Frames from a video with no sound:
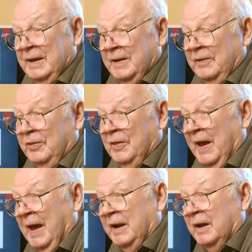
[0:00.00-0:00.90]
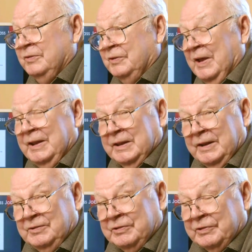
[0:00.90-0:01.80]
in that a state
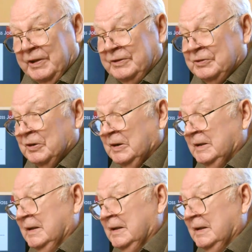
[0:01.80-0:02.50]
legislature